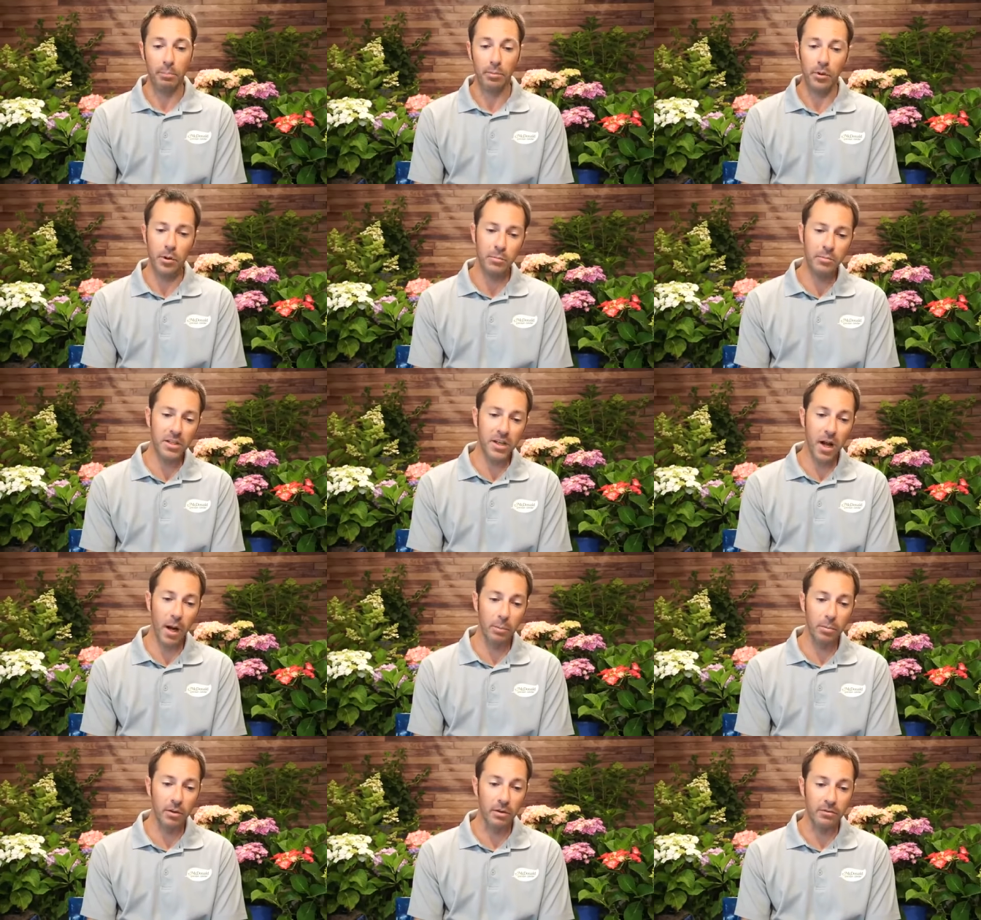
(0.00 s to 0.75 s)
bloomed a
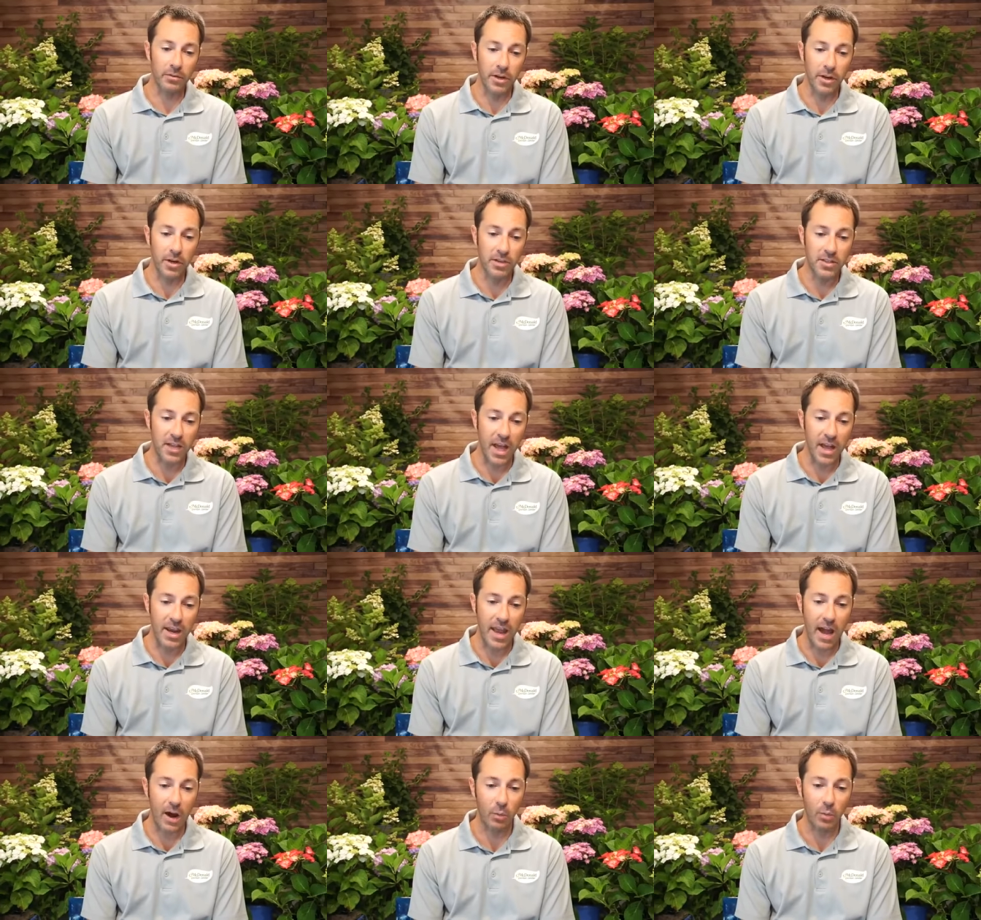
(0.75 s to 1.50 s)
couple of years,
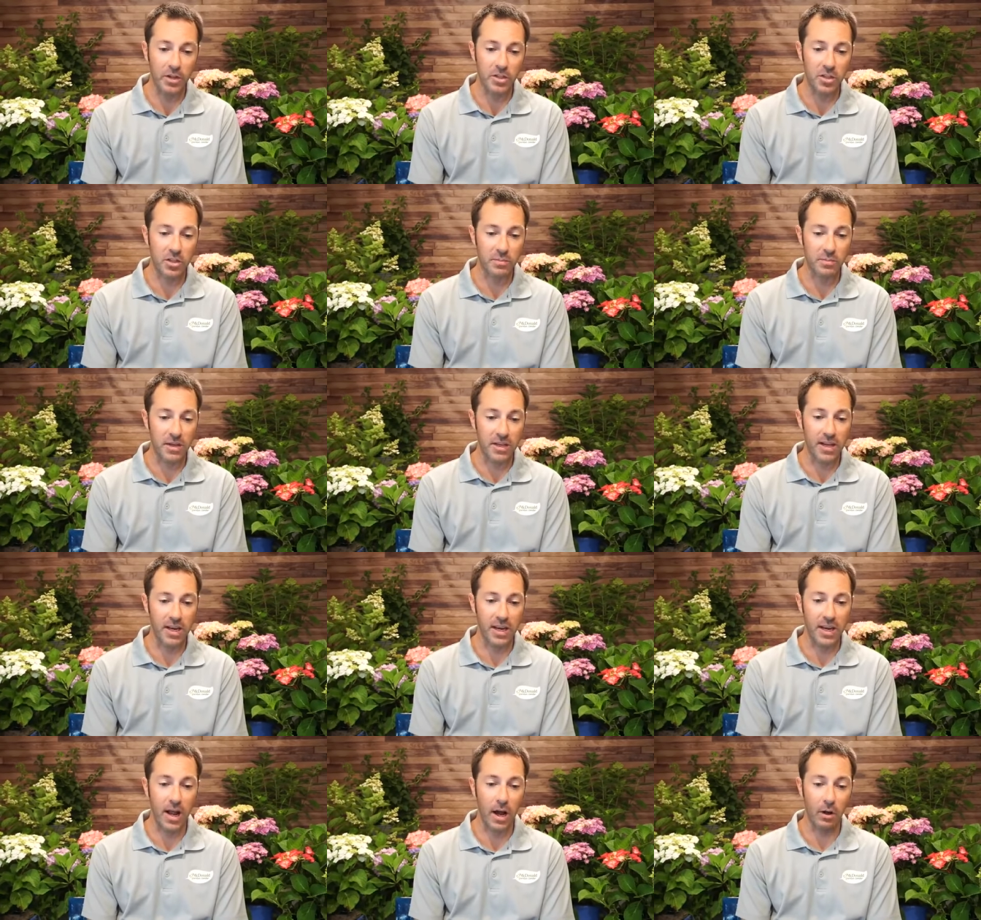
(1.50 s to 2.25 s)
and now we've just been
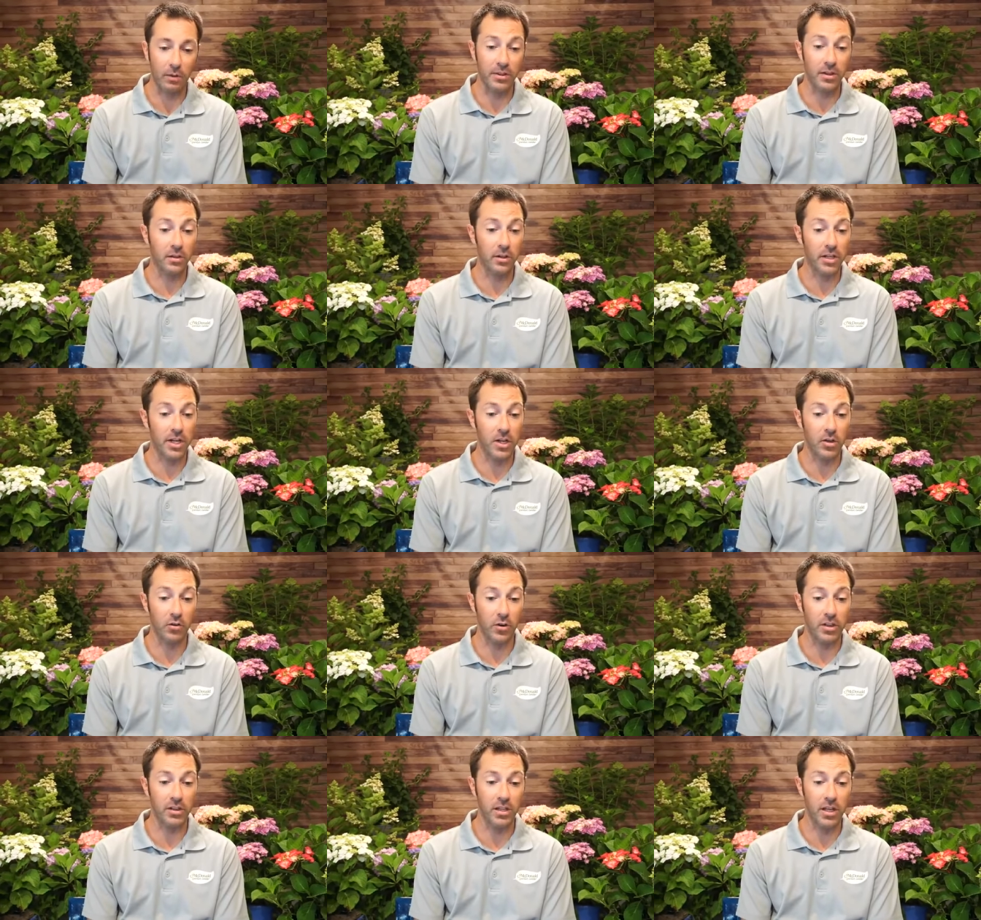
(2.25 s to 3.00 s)
getting healthy looking
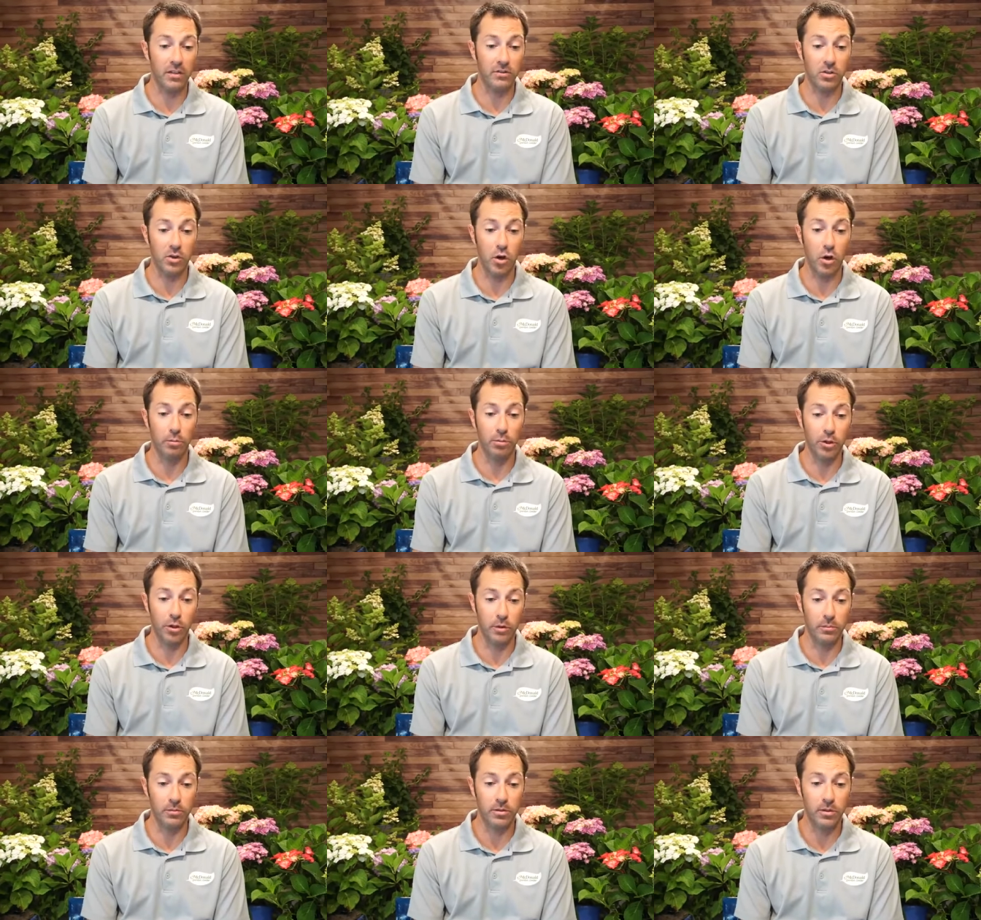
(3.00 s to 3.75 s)
green leaves and no
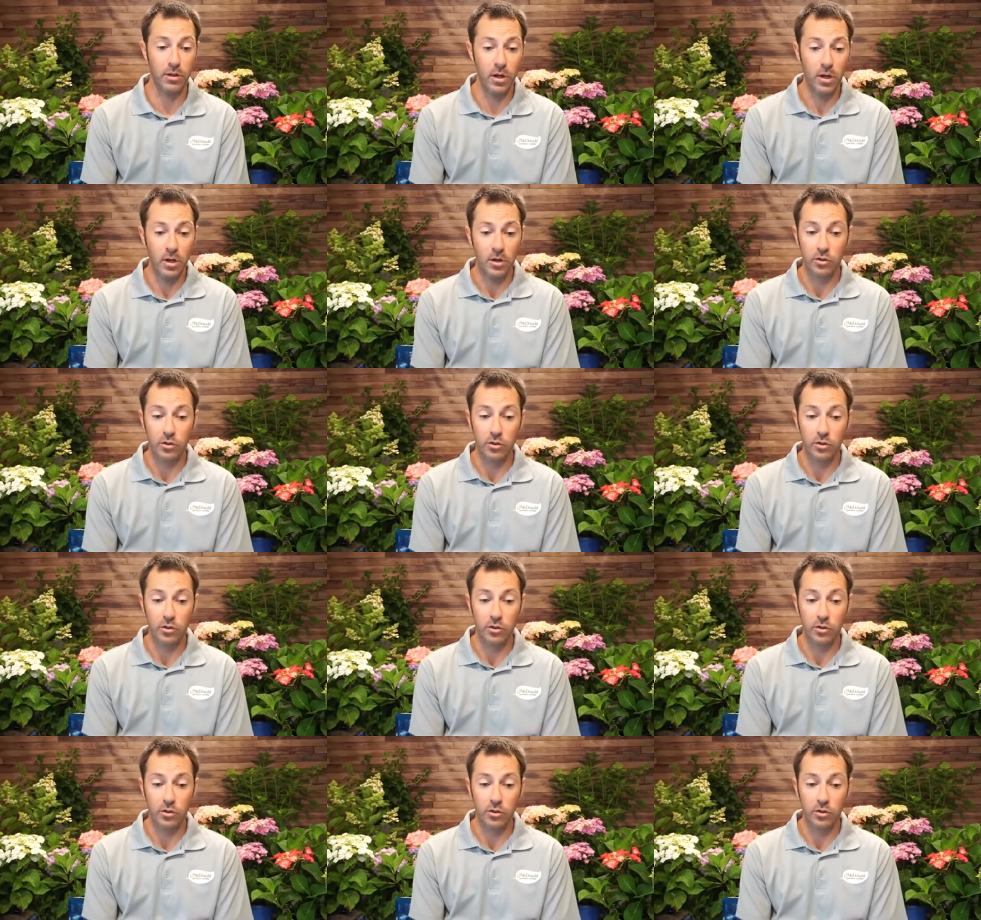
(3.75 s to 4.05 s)
blooms.